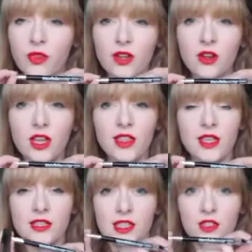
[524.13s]
I got it in
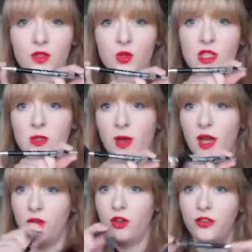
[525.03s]
their 6 for
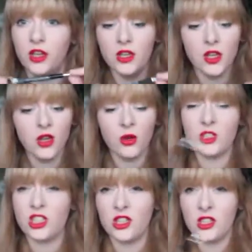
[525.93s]
£20 offer,
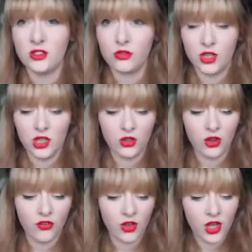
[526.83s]
which I think is a really good
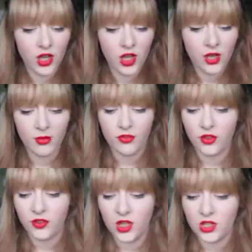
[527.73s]
offer if
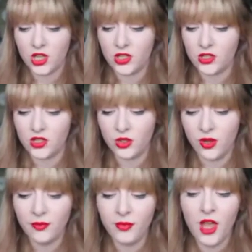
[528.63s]
you ever get the chance to do
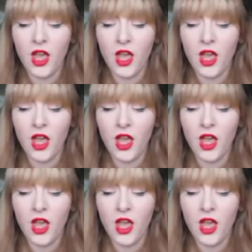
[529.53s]
it.